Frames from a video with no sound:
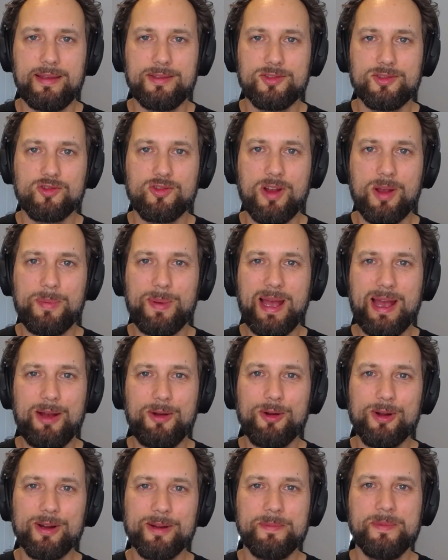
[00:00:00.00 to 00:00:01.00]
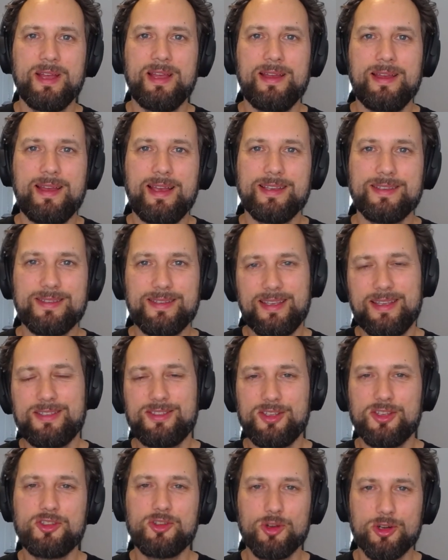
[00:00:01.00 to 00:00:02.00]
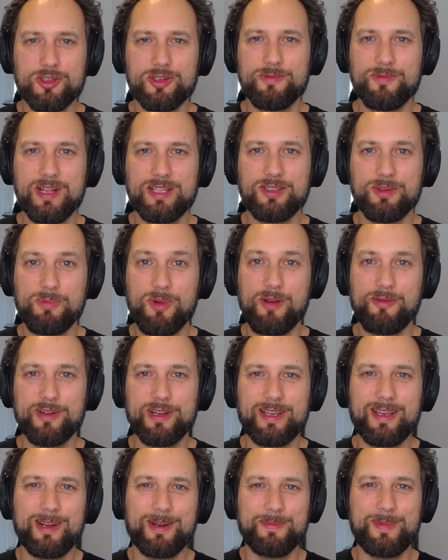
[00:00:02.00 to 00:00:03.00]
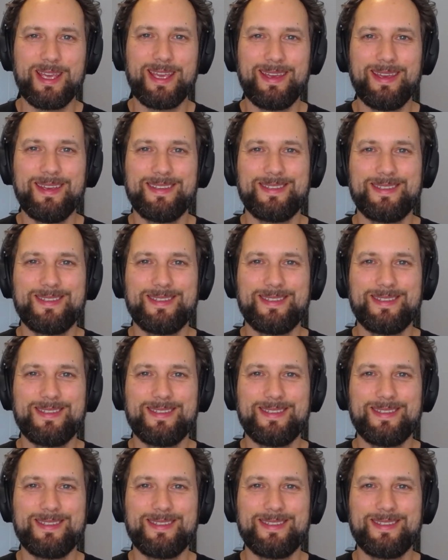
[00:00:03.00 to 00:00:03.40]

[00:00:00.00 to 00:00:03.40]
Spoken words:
Strapa, or as it's the short-term rental profit academy.